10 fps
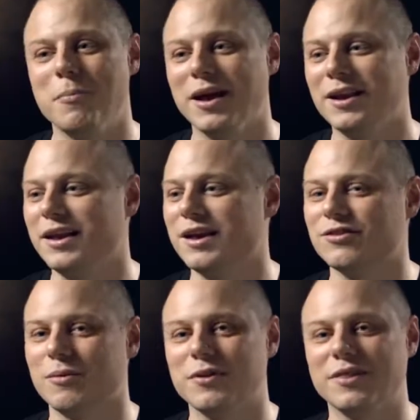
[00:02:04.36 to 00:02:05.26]
mainly
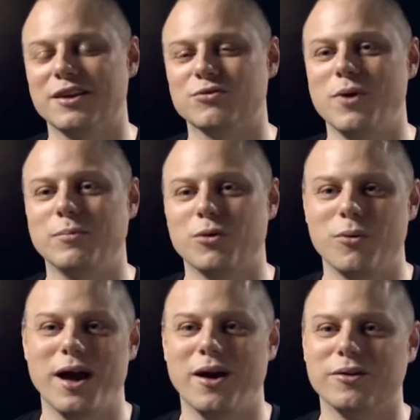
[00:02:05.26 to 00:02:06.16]
it's something that is wrapped
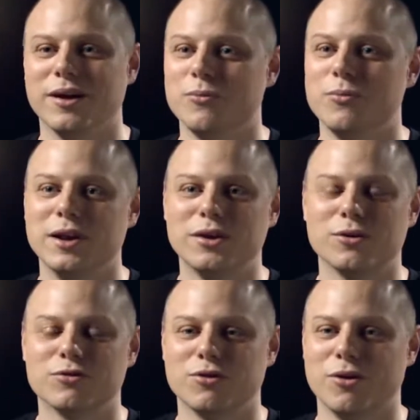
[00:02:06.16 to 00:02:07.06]
around a really
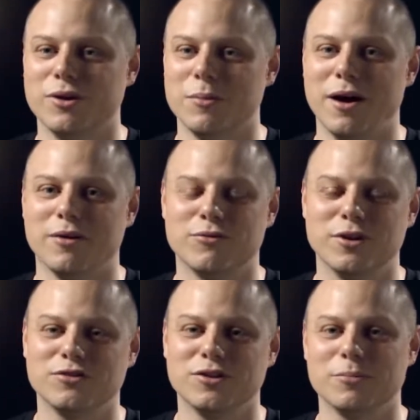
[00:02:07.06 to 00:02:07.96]
good story about
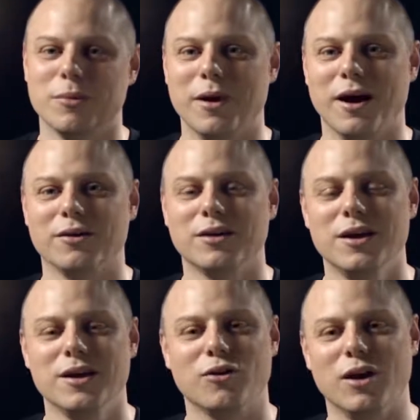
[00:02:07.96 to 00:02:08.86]
friendship, about
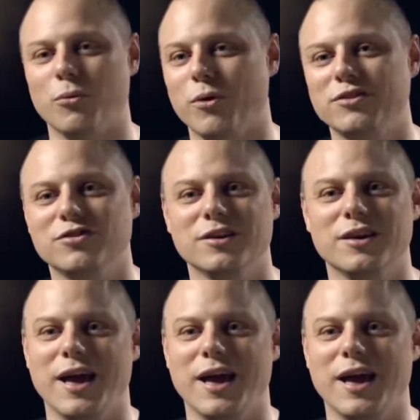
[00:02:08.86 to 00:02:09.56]
collaboration,